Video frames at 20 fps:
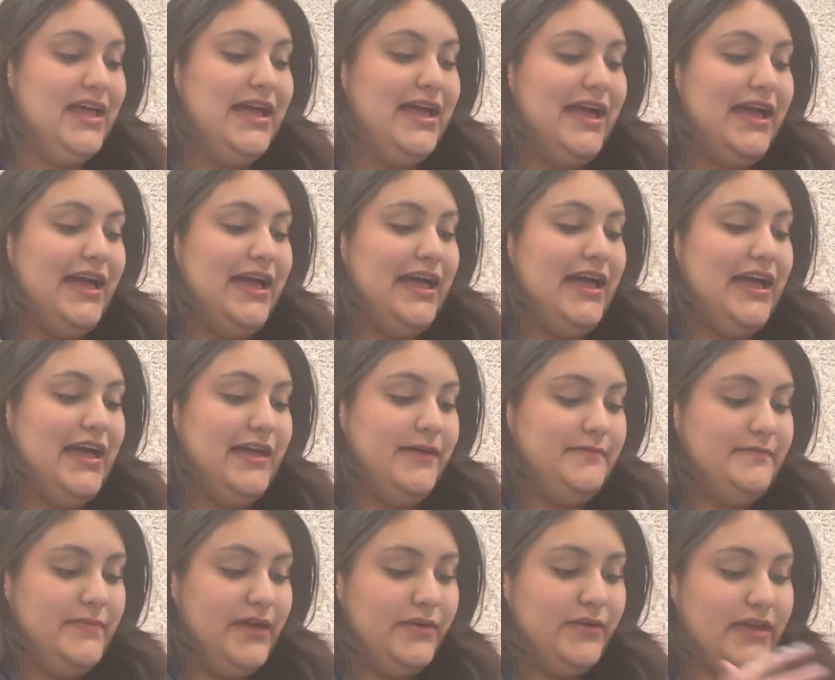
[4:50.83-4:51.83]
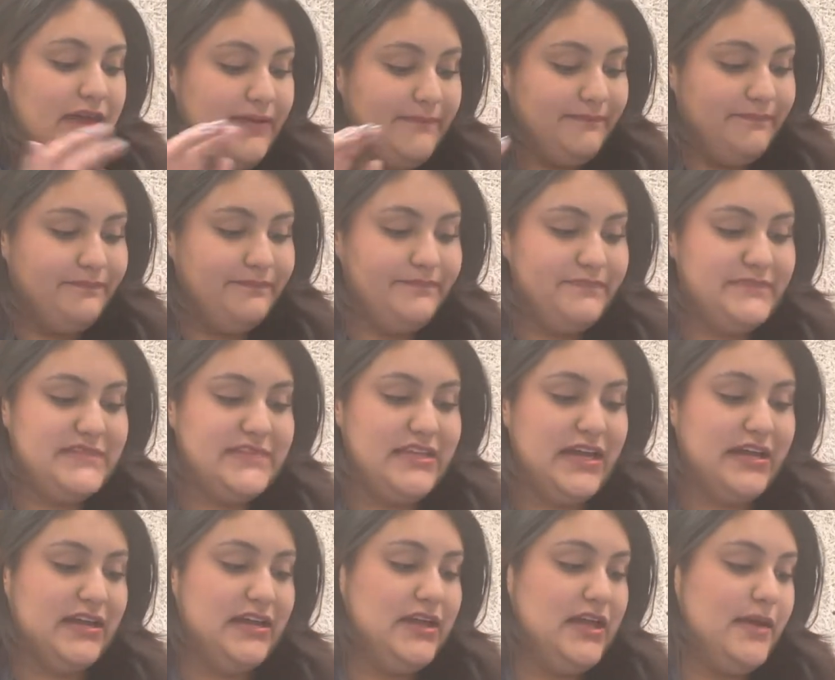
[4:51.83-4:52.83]
Okay,
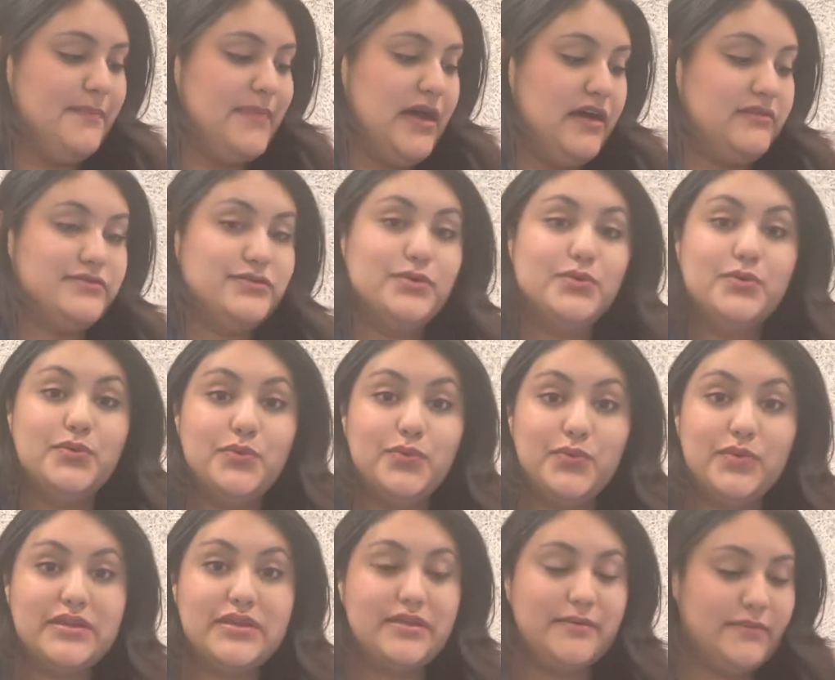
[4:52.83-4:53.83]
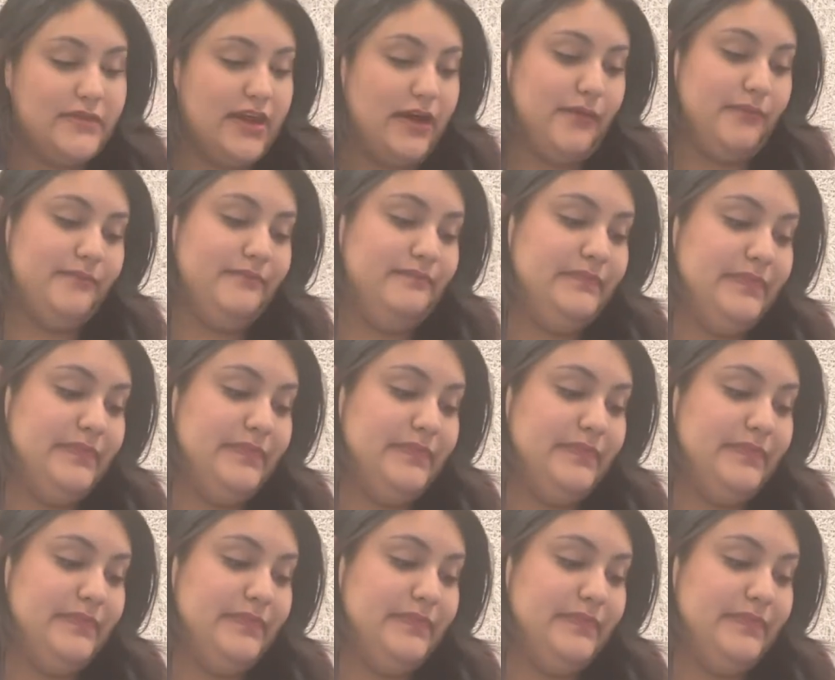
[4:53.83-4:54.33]
talking about rhythm now.